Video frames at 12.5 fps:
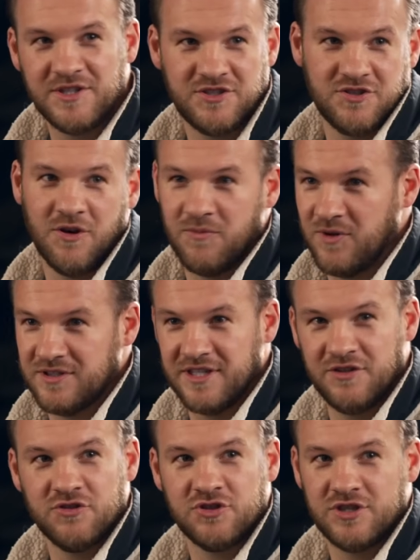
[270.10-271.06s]
stop one
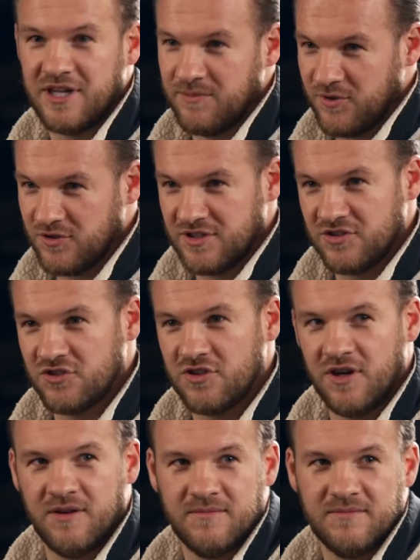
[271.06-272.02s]
day, you're shadowboxing,
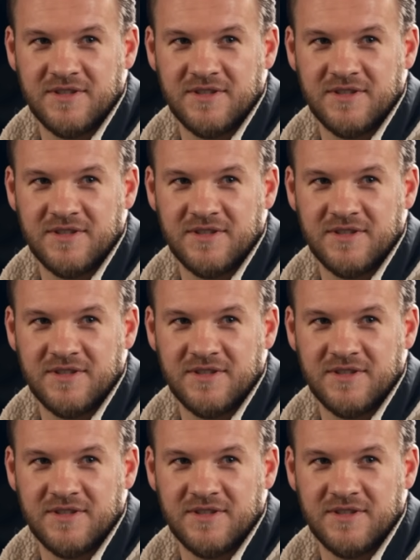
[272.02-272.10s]
stop,